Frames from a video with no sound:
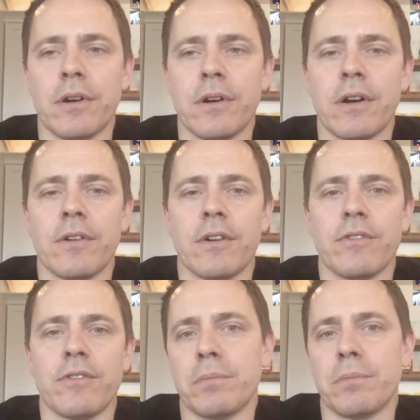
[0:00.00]
of
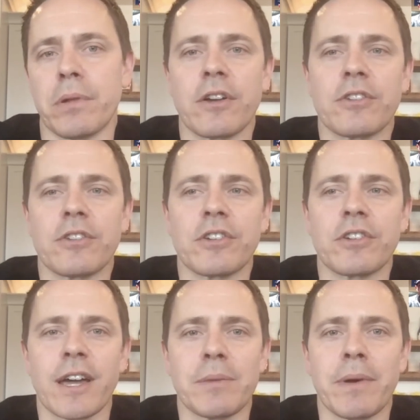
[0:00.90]
the players you're
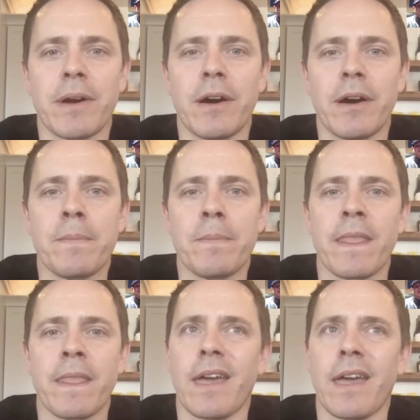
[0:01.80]
talking about,
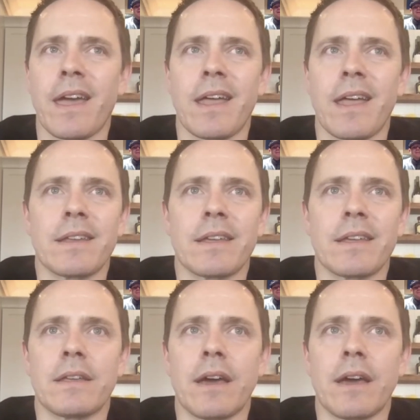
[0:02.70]
and
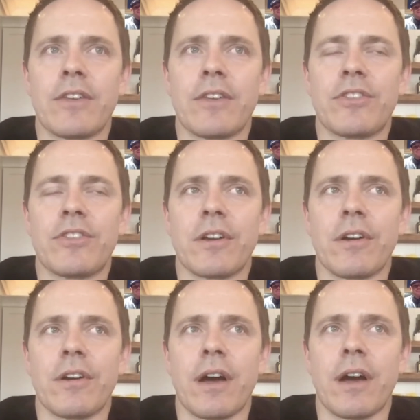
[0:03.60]
guys that
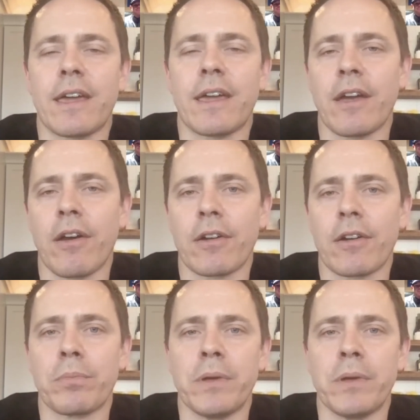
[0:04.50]
are high
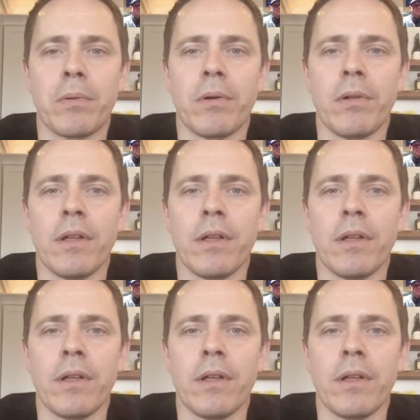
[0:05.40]
character people.